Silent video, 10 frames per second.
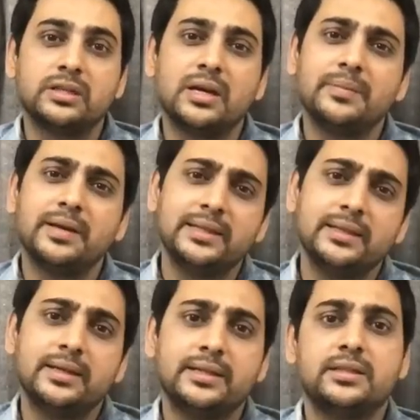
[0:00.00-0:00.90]
some
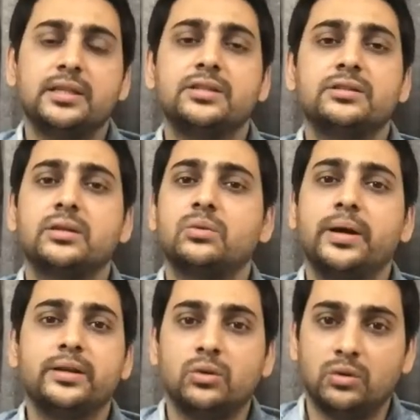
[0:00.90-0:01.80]
little hesitations are
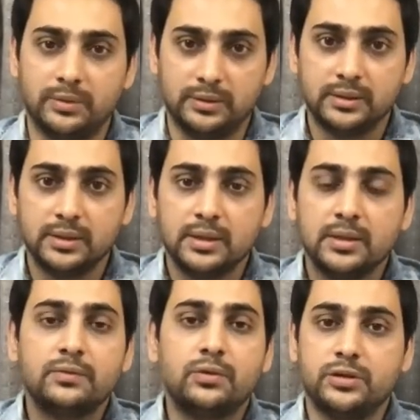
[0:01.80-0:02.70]
quite normal
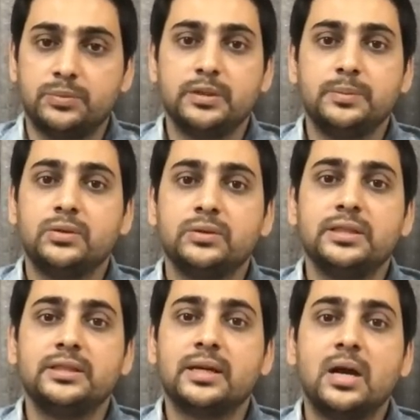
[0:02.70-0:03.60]
for your speech,
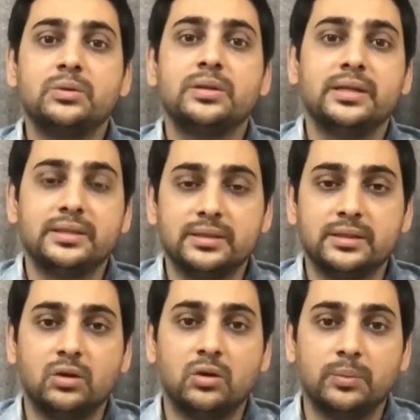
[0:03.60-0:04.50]
because these are counted as
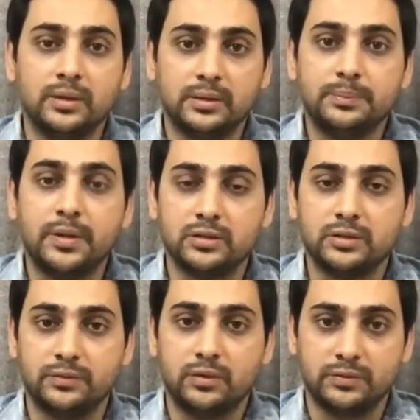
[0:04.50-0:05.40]
normal
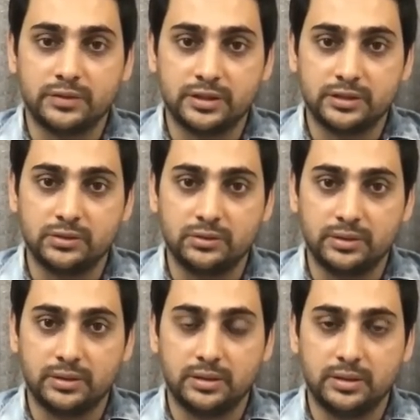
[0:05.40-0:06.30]
parts of conversation
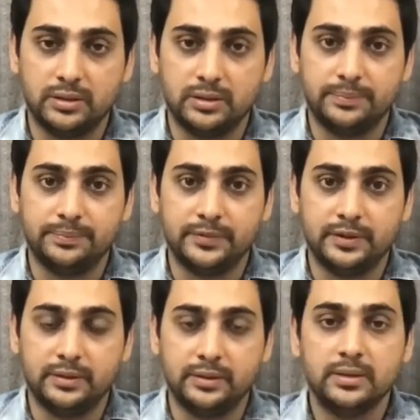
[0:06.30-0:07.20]
or
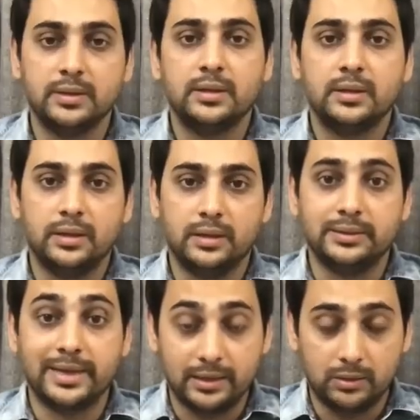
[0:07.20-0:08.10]

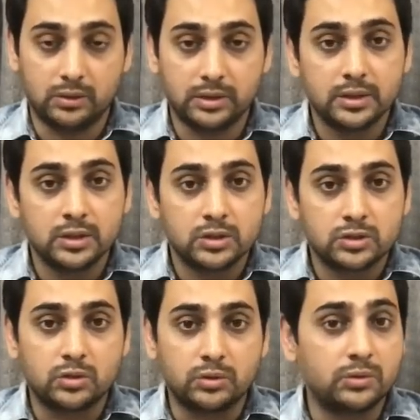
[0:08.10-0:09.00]
dialogue.
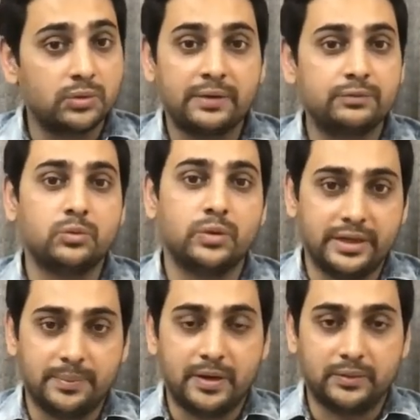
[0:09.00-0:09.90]
So you don't have to
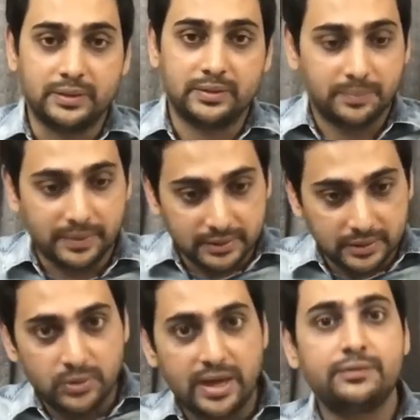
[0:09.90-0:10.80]
worry about that,
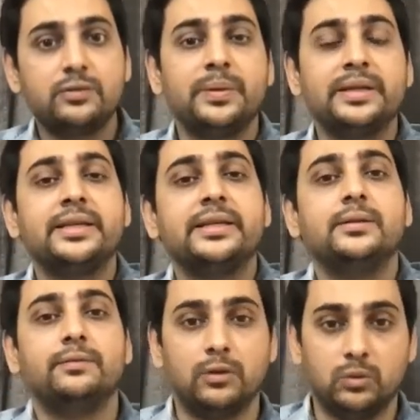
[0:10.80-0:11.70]
but you have to
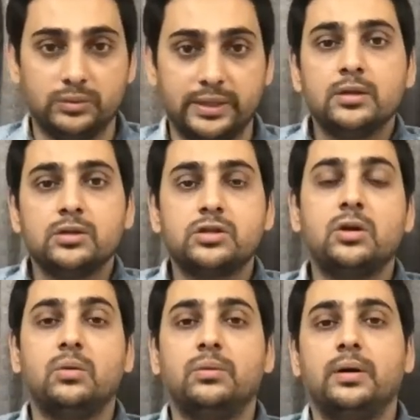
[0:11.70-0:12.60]
maintain the flow.
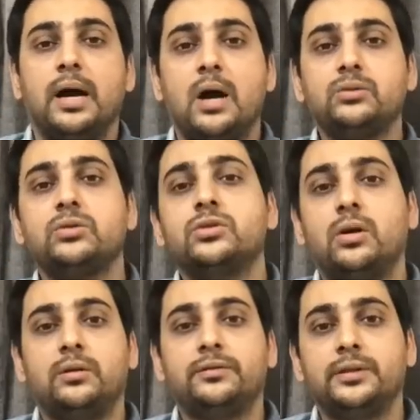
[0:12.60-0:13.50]
So how to
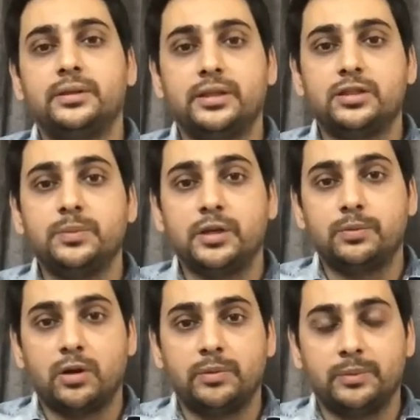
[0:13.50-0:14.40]
solve this
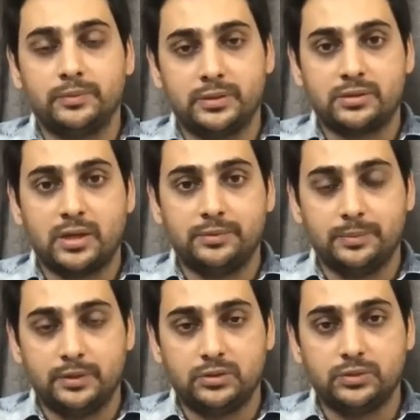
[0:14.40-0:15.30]
big problem of describe
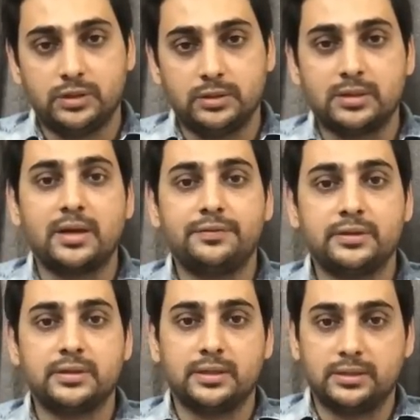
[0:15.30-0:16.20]
image, which is the
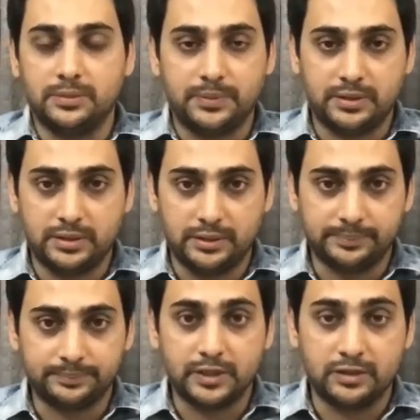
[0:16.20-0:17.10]
toughest task in
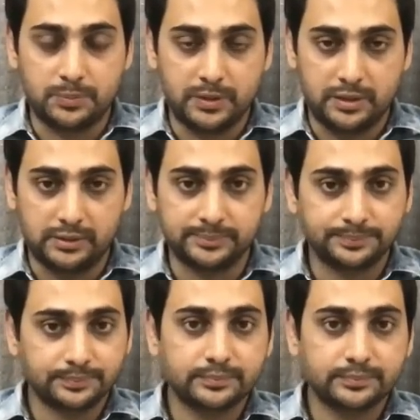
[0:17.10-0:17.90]
PTE in speaking?